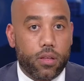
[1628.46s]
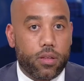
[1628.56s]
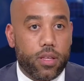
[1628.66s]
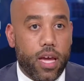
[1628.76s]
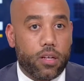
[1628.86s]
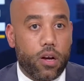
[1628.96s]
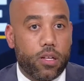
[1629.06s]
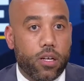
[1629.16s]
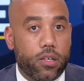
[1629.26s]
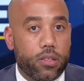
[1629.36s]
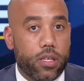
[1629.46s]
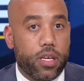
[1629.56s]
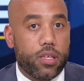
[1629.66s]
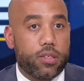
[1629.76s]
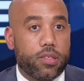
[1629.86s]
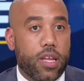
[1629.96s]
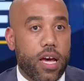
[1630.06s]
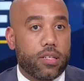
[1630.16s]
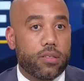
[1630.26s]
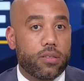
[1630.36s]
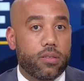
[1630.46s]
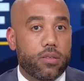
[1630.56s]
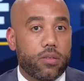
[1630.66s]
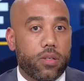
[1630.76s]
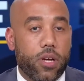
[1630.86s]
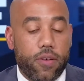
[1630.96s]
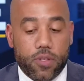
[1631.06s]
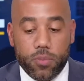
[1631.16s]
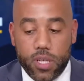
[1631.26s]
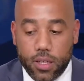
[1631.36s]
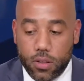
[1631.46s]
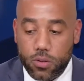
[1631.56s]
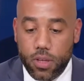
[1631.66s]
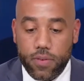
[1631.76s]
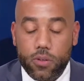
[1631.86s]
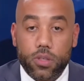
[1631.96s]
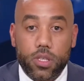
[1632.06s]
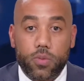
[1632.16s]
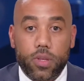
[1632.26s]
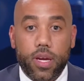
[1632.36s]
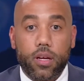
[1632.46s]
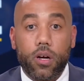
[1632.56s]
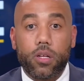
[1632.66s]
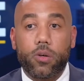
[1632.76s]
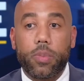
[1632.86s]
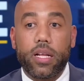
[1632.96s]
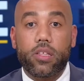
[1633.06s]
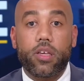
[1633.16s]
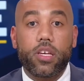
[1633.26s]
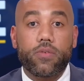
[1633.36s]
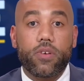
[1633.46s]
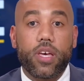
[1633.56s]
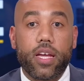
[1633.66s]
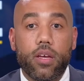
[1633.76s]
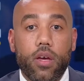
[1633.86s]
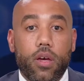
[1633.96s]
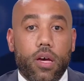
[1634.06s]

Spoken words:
That caller is not, have some technical difficulties with that caller. Apologize for that.